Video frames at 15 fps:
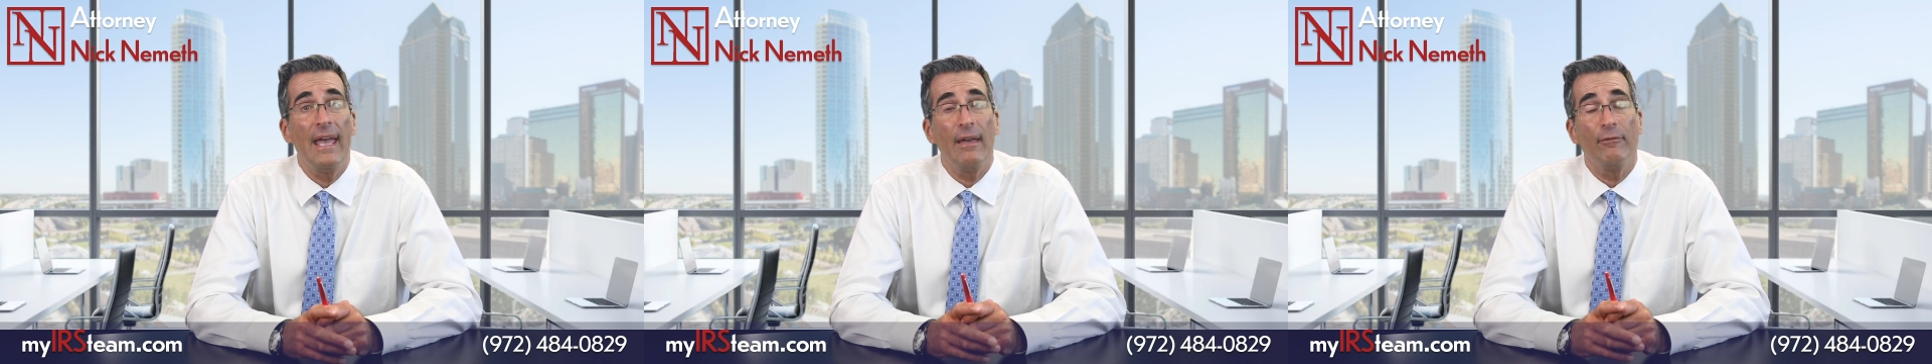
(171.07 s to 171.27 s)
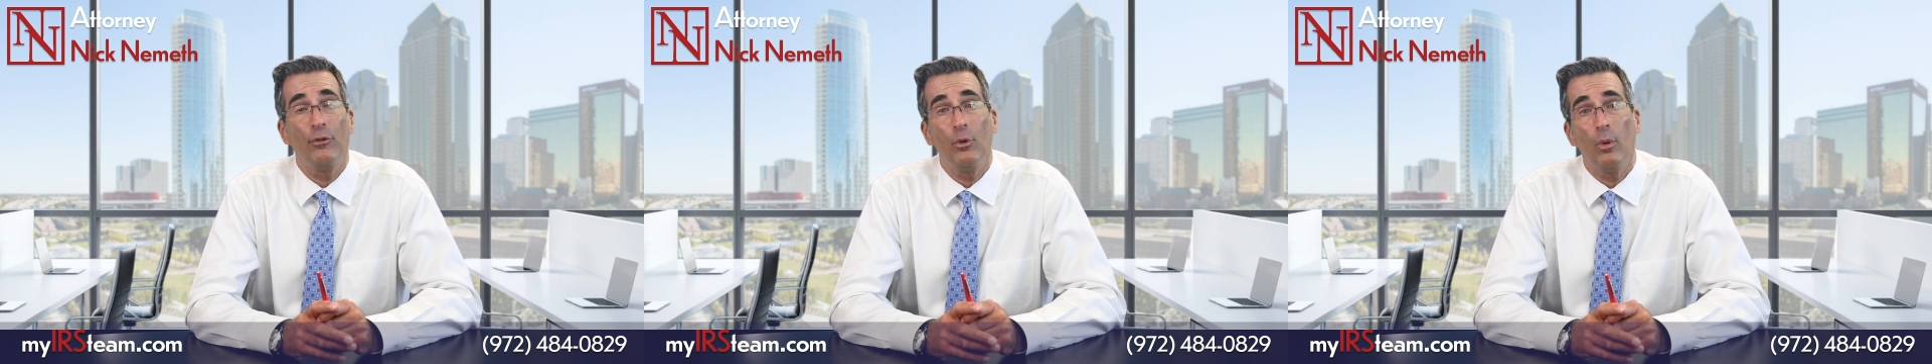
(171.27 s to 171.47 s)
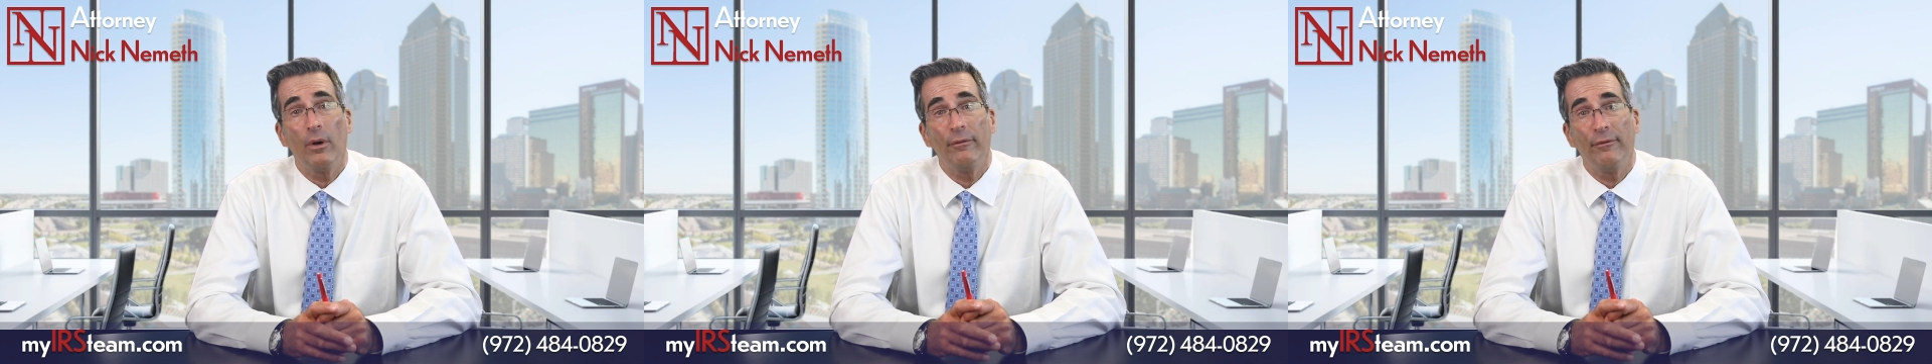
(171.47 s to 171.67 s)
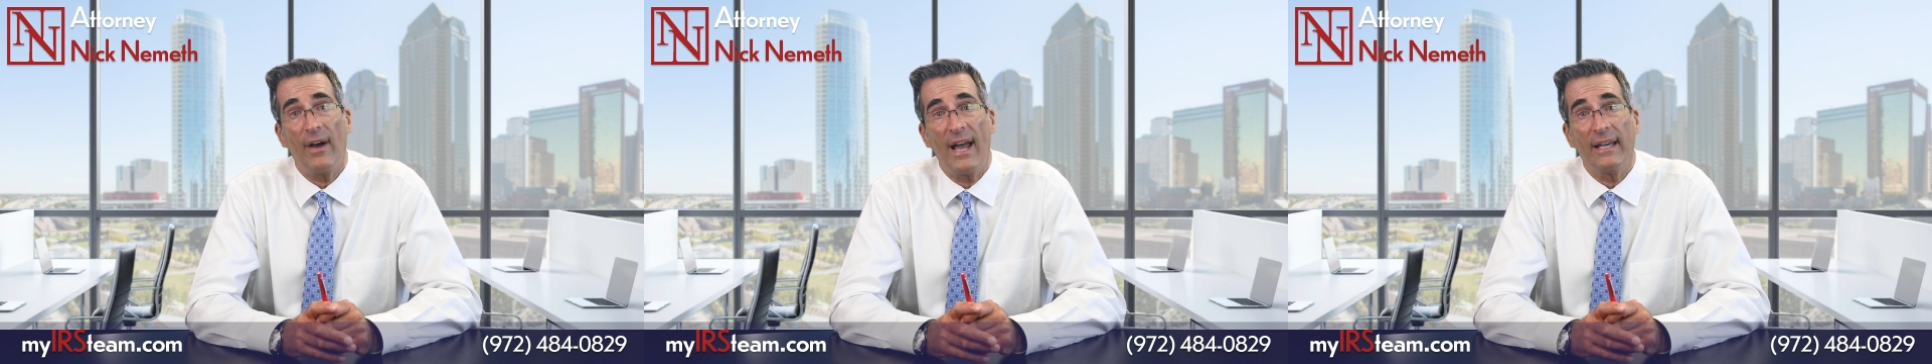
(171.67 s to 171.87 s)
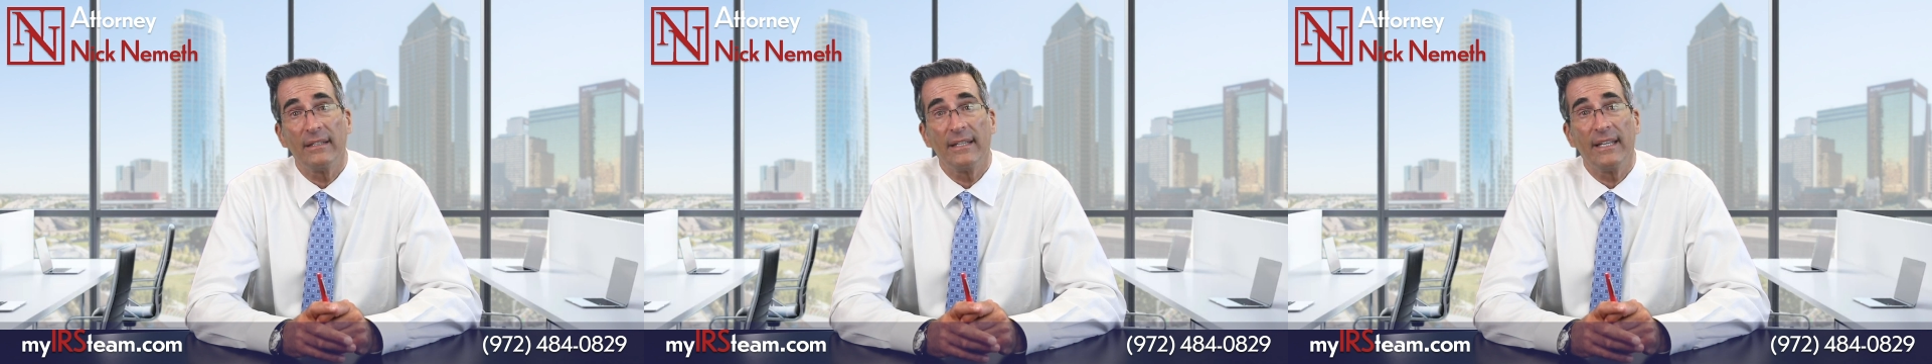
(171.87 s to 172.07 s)
If you are
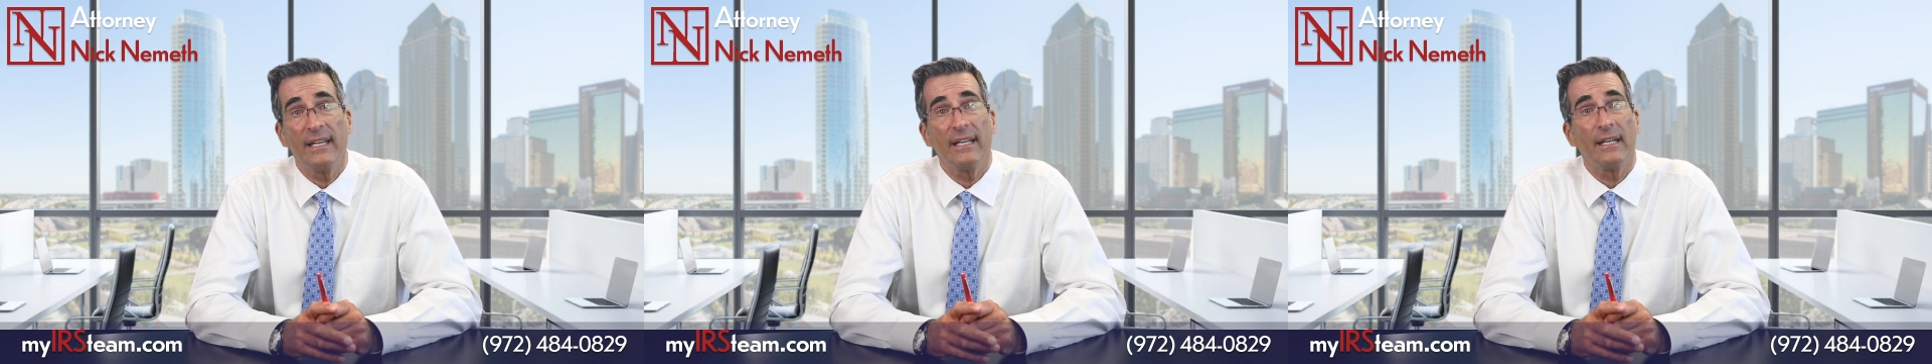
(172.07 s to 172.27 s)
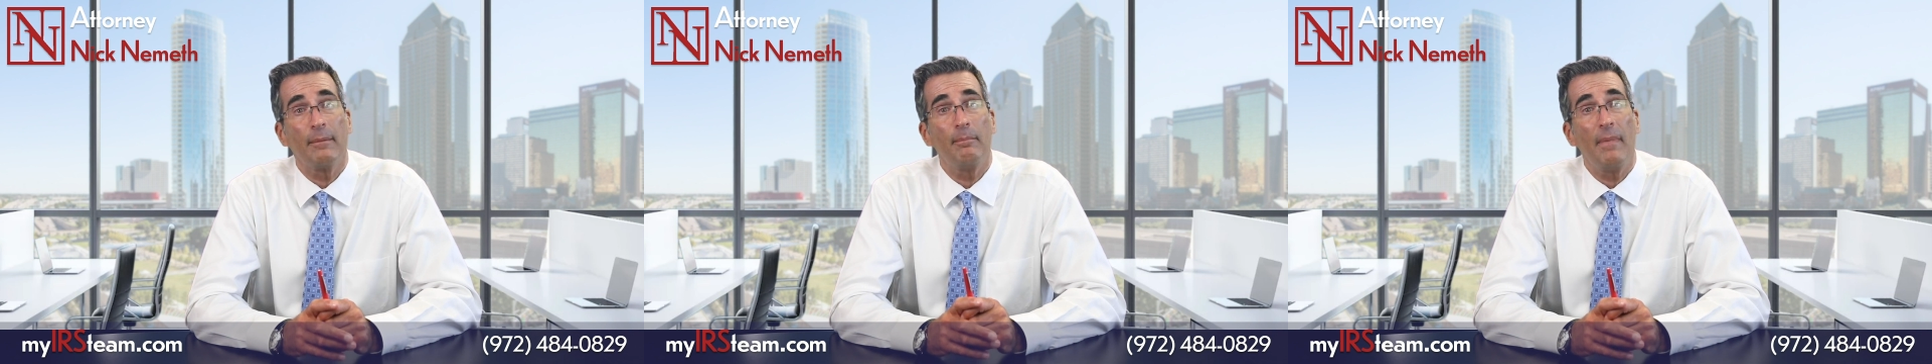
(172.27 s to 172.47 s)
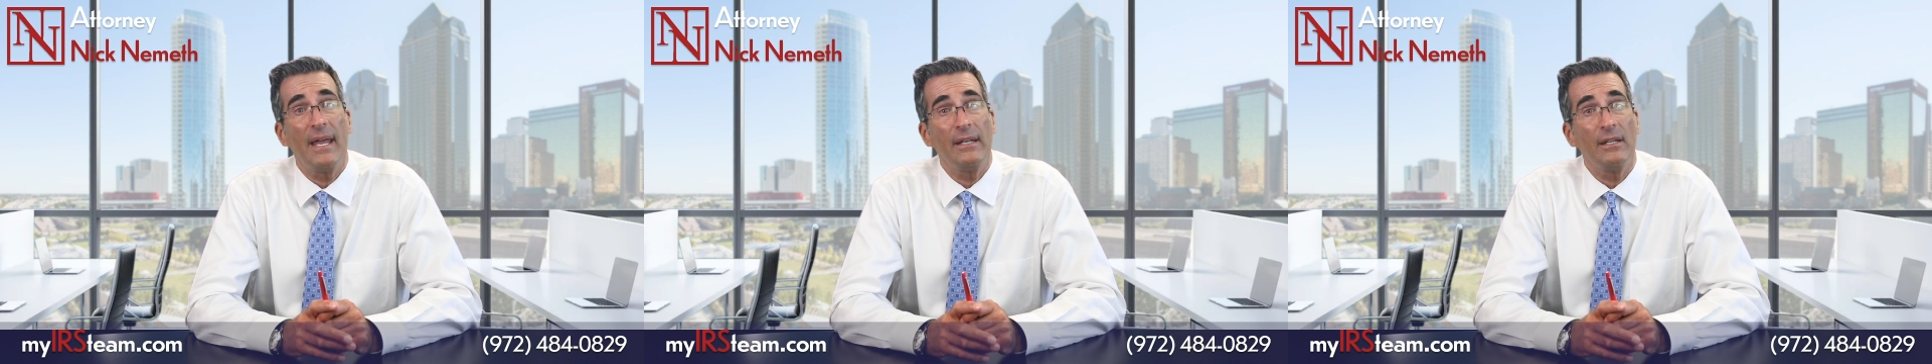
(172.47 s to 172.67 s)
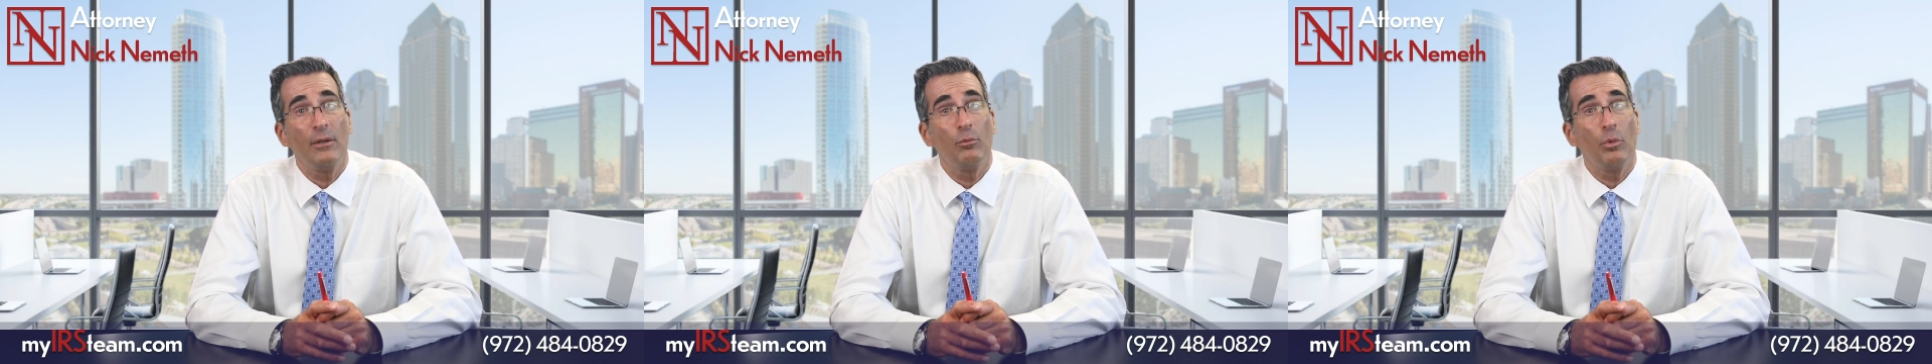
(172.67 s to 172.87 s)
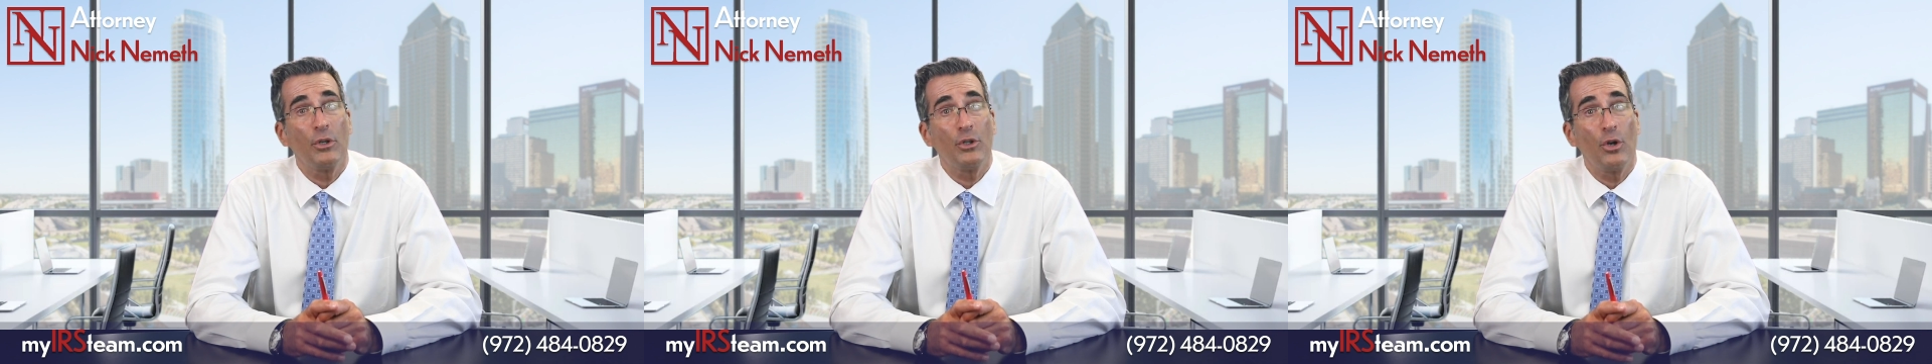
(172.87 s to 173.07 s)
filing an
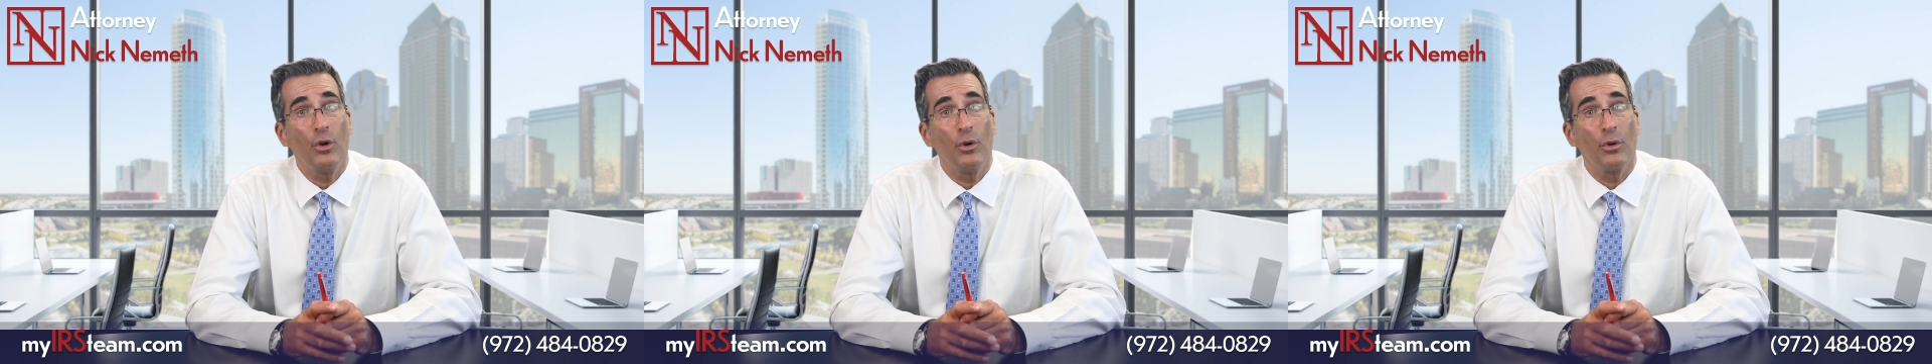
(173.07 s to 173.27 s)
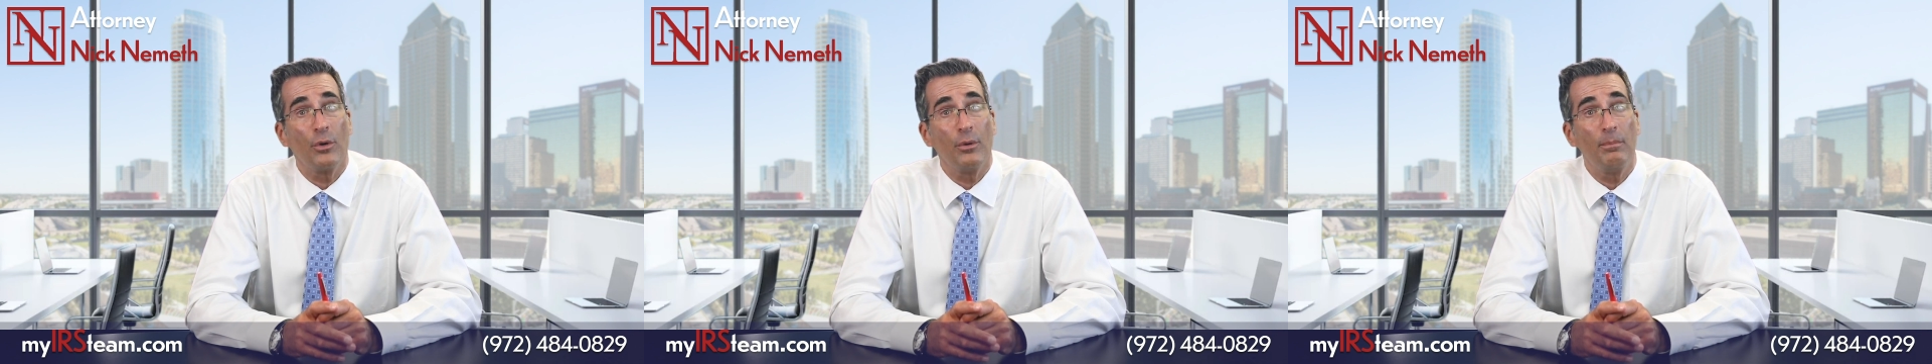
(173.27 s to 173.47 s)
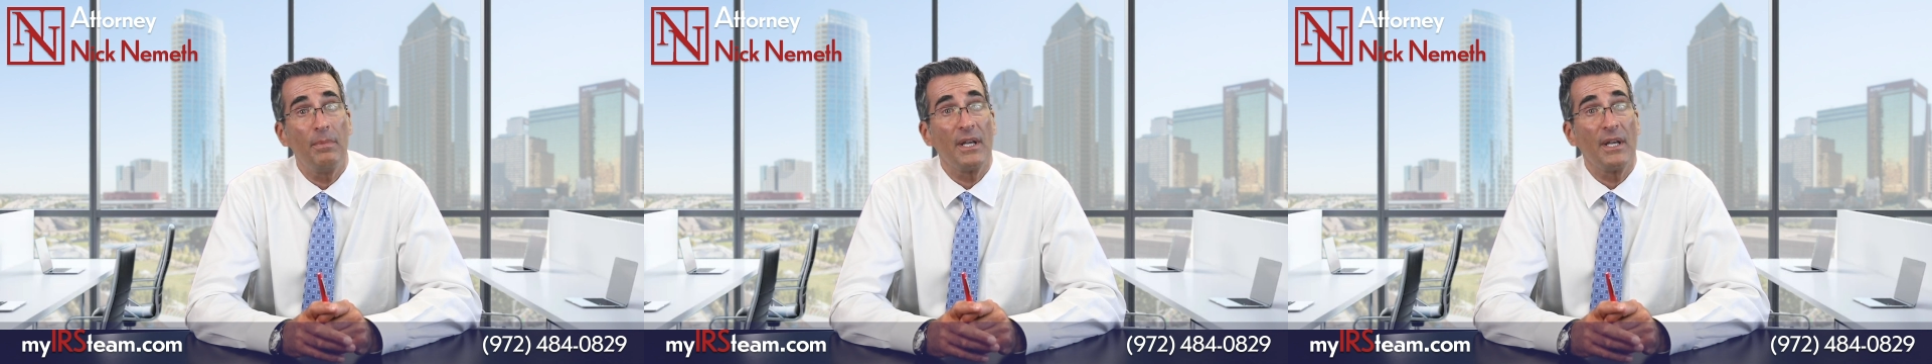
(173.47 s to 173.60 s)
amended return